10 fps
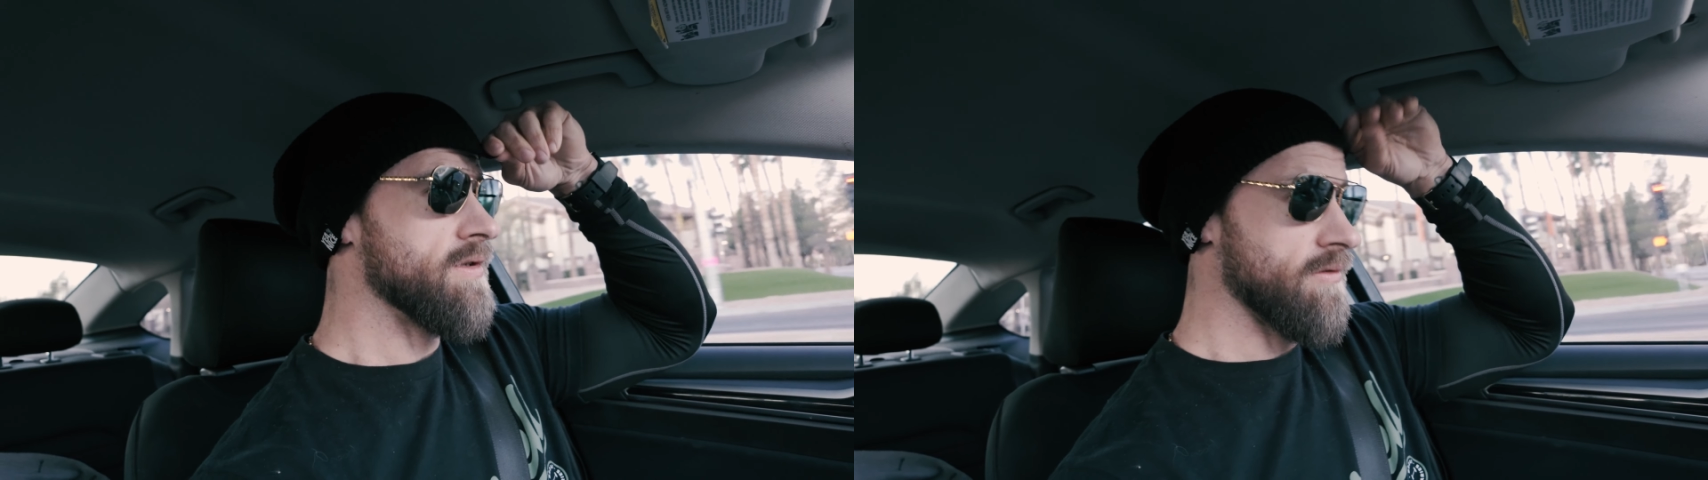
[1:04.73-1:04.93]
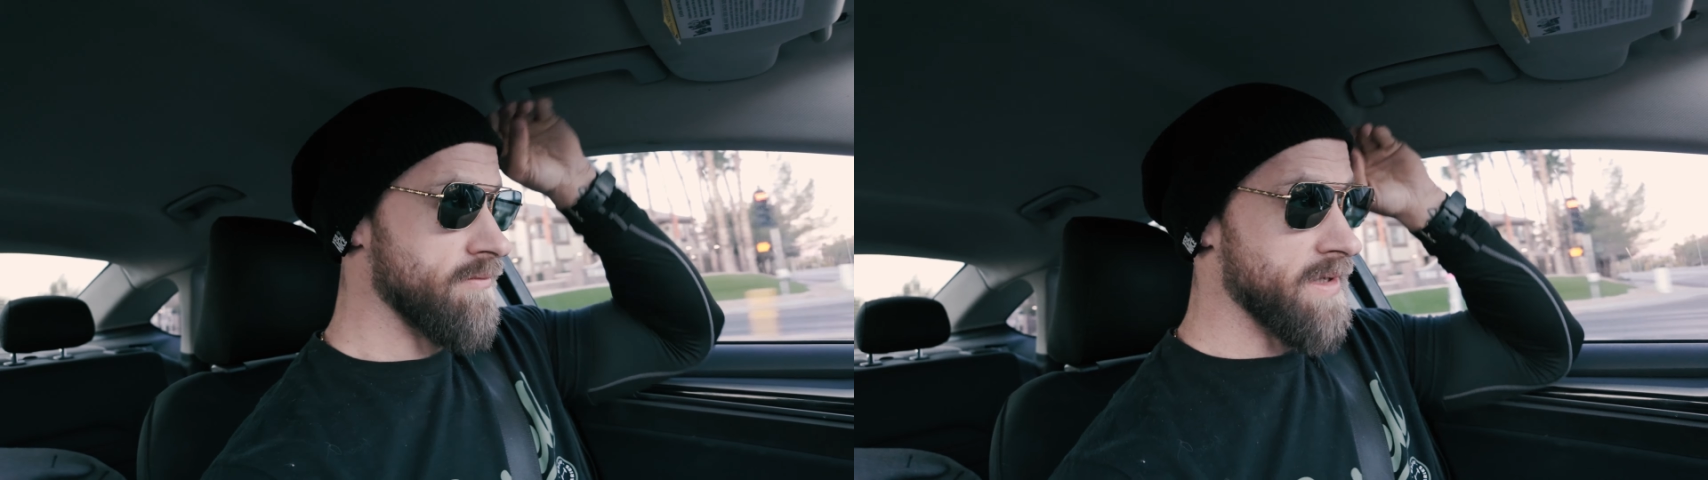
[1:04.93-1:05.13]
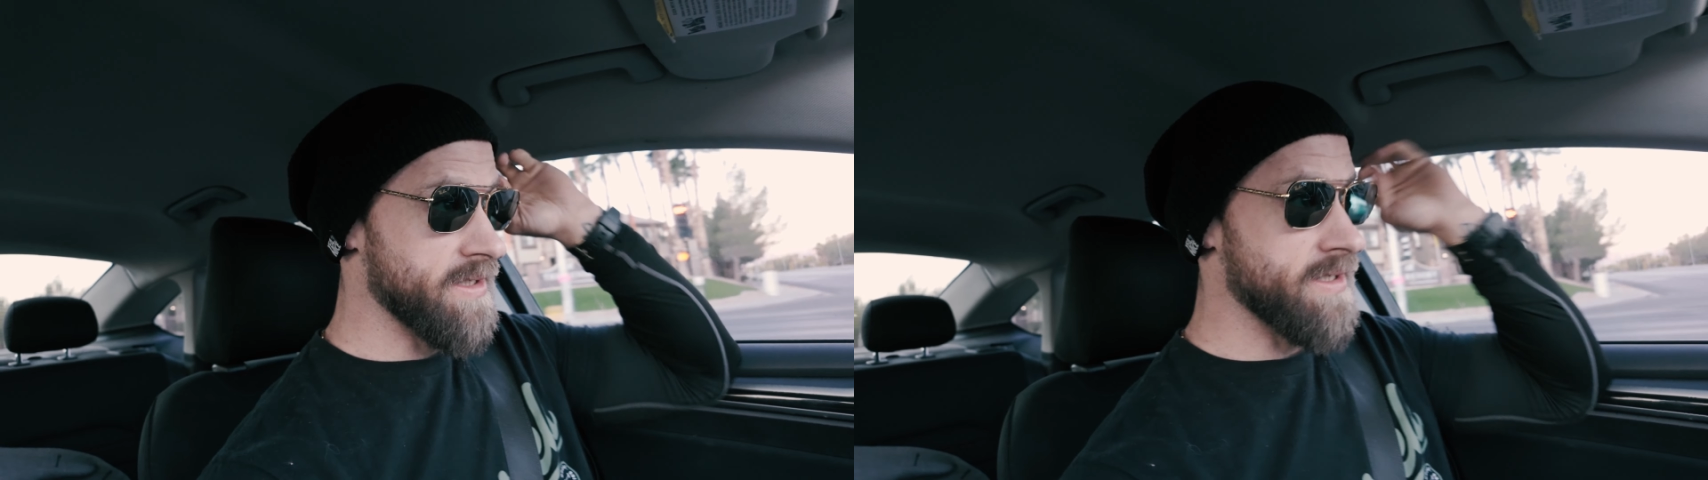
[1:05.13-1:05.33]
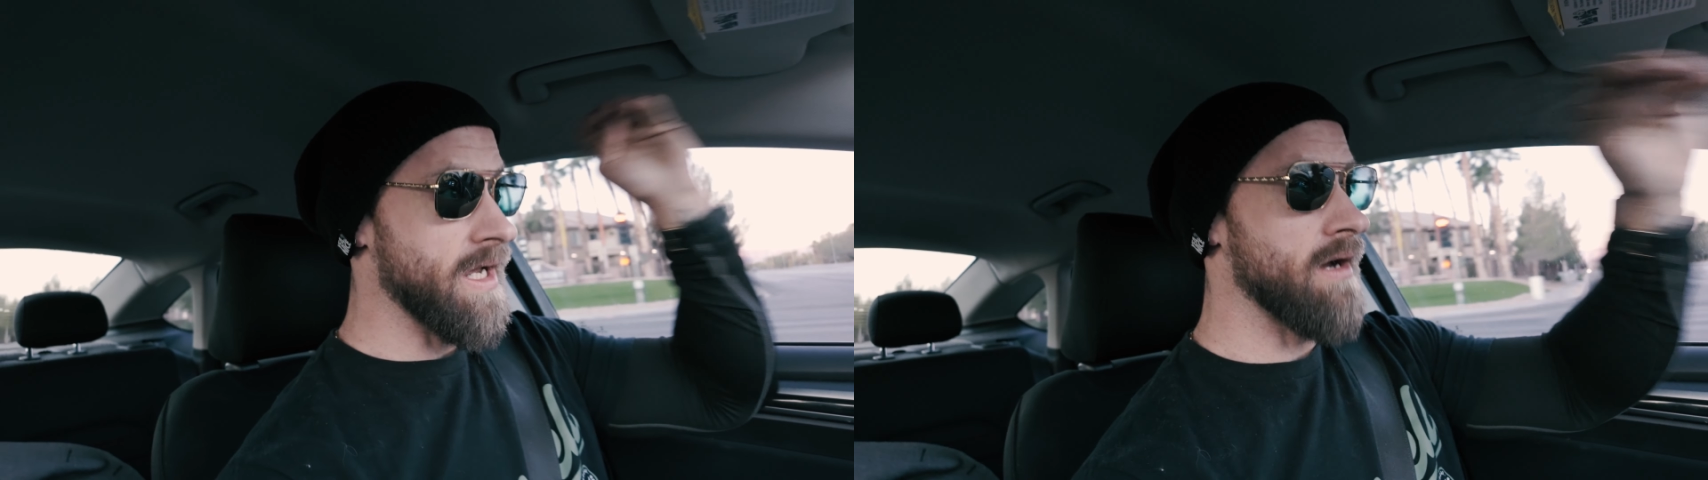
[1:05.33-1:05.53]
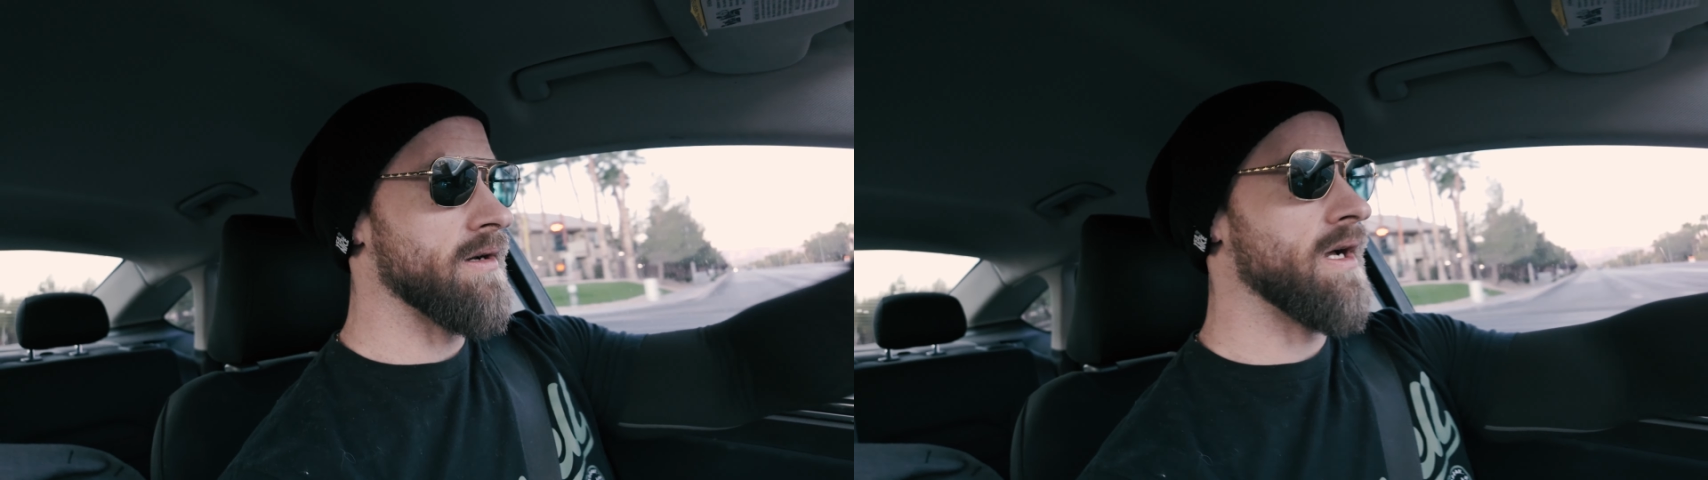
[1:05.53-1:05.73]
to miss
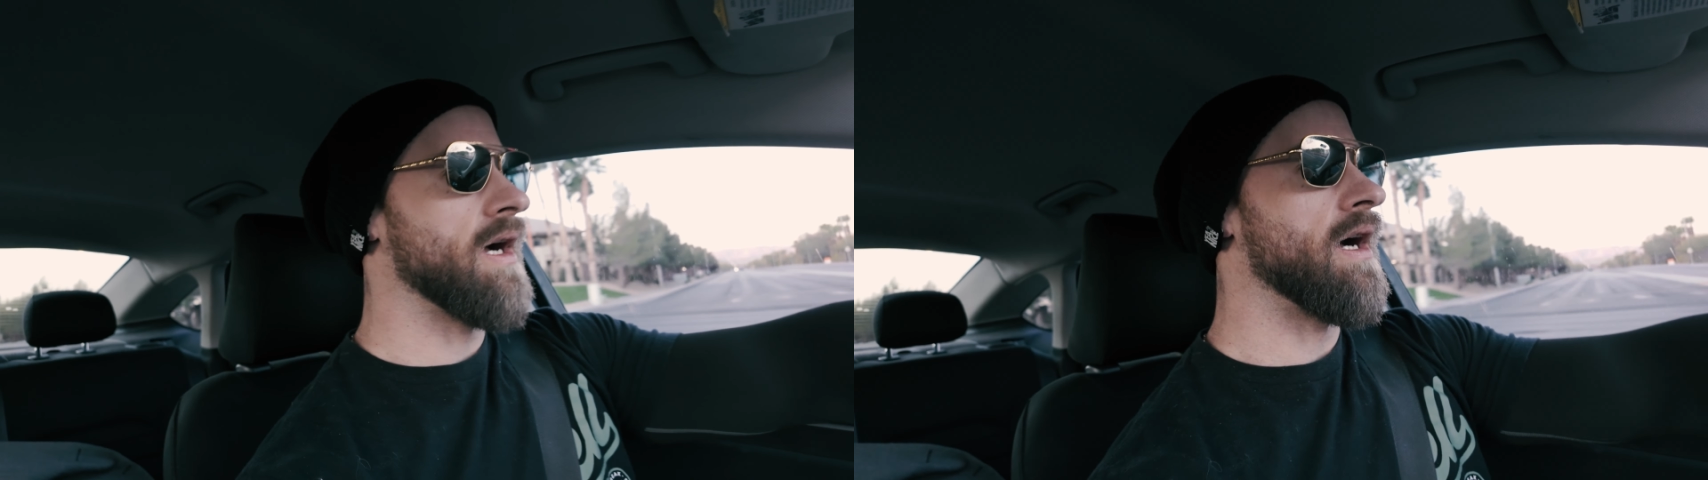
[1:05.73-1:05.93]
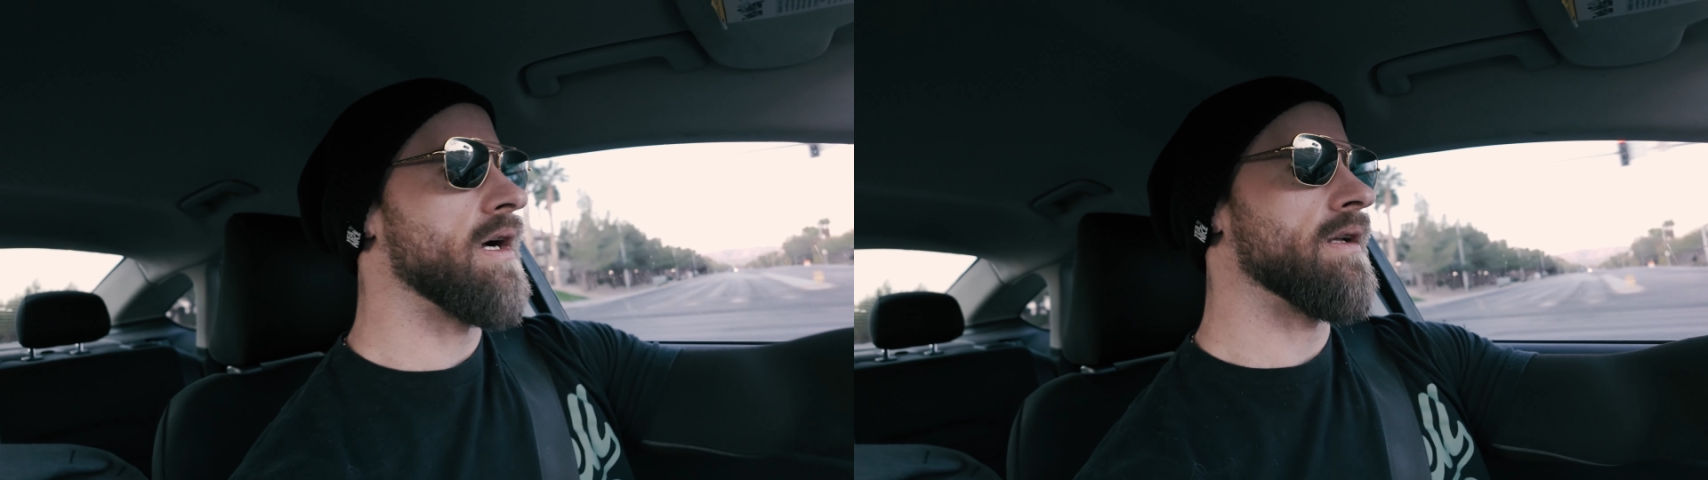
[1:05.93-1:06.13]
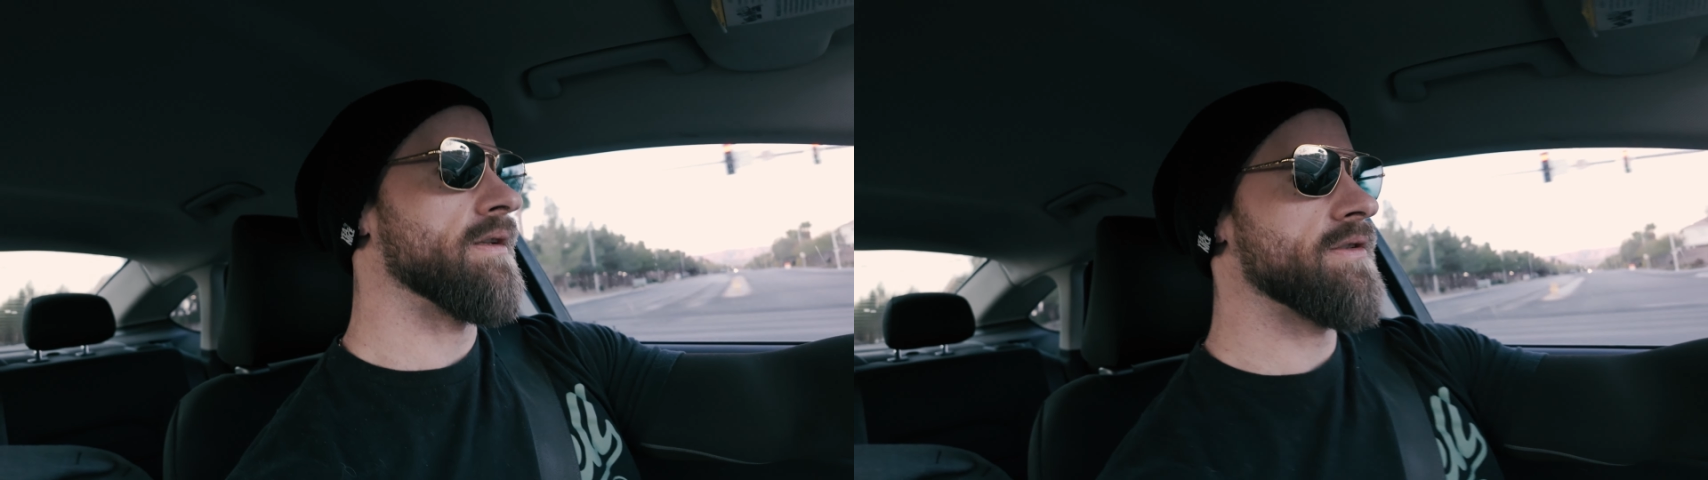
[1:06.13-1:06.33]
out on